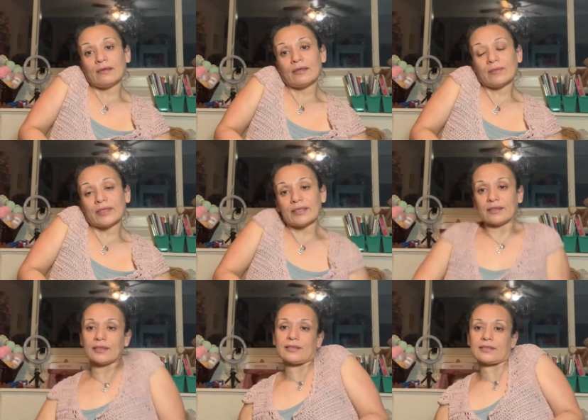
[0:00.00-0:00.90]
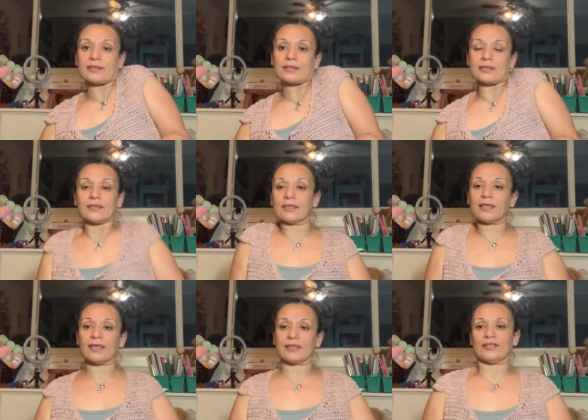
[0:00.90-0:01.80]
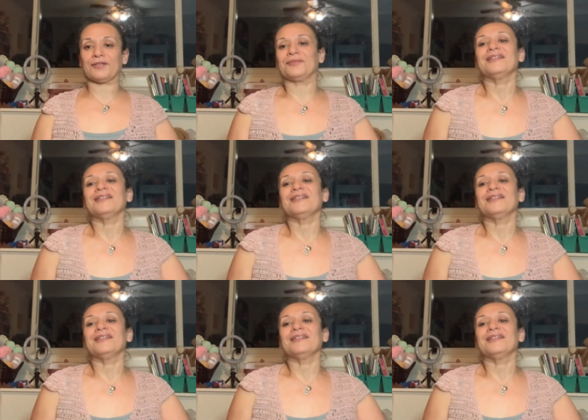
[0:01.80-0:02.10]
I'm like this. I don't know.